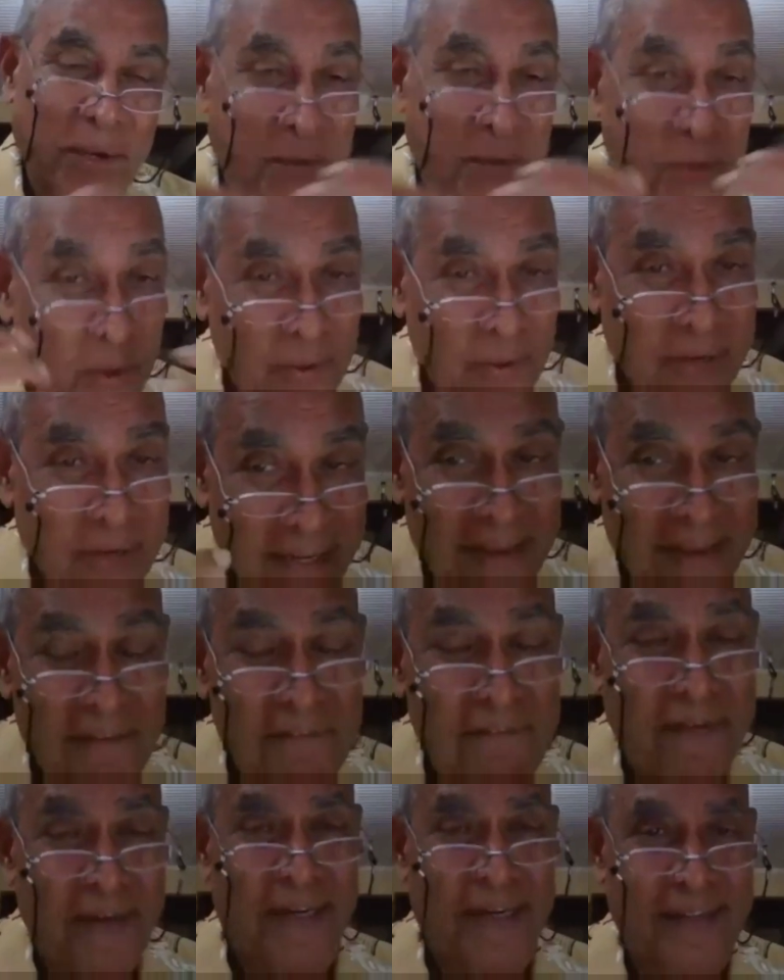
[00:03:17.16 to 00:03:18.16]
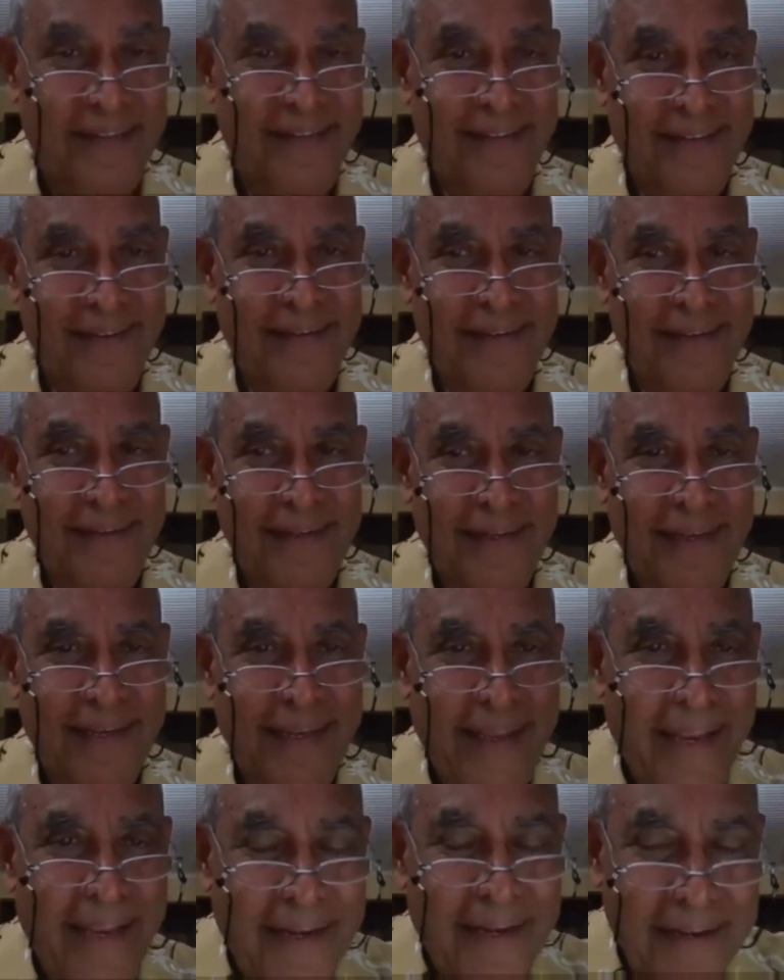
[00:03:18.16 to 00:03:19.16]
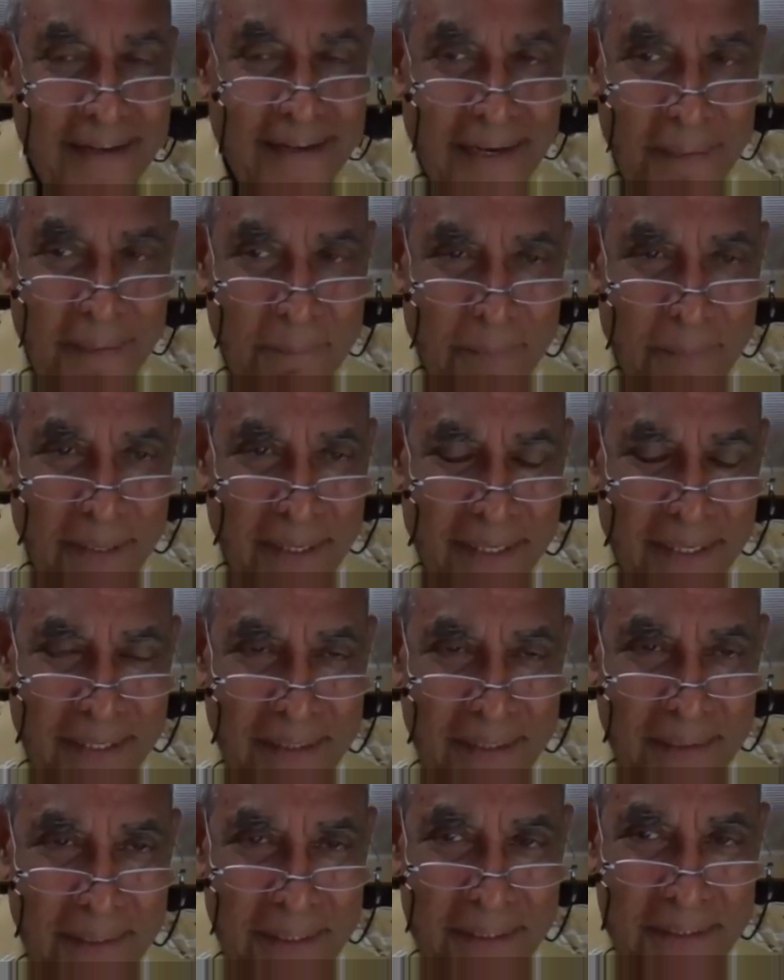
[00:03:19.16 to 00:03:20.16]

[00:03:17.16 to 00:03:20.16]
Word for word: not even in, uh,